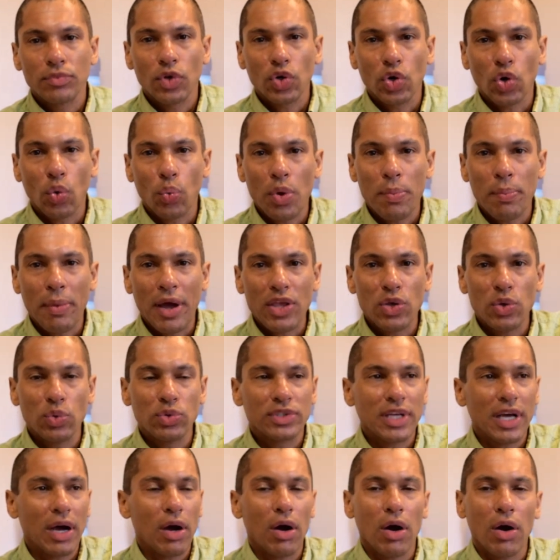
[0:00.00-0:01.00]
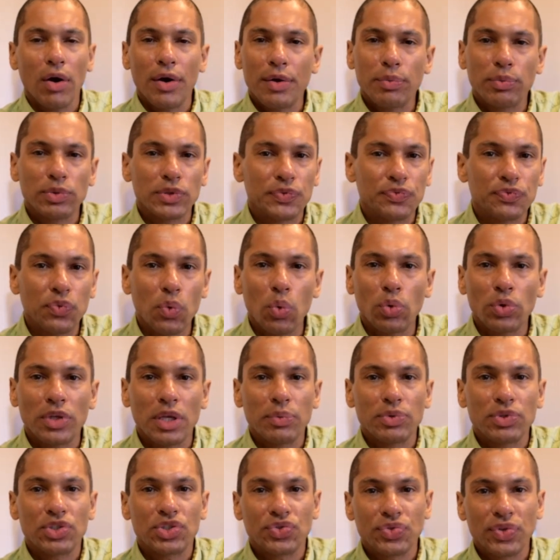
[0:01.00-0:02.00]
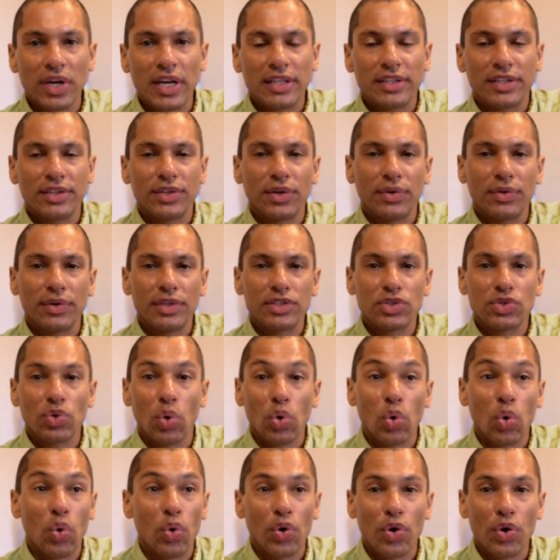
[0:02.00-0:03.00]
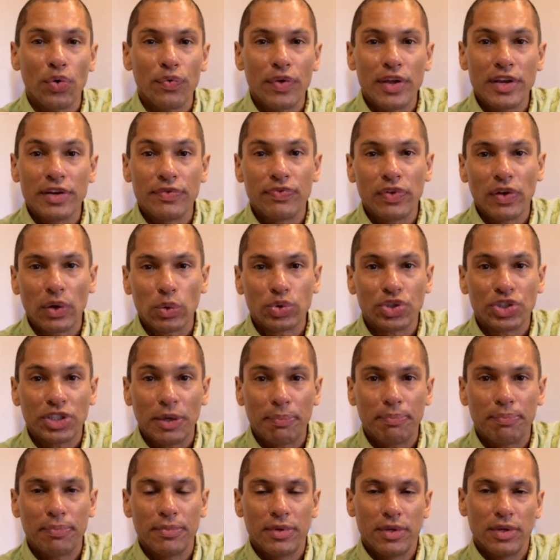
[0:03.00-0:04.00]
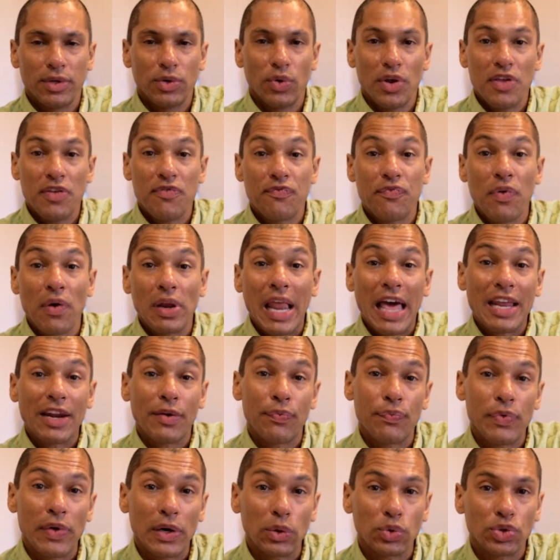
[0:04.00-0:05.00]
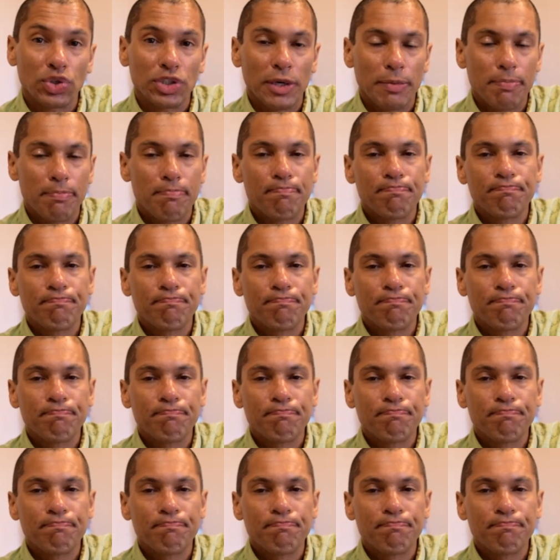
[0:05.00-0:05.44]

You know, we might use that, oh, he was fooled, he was tricked, you know, he's no longer in fellowship. You know, he fell out of fellowship.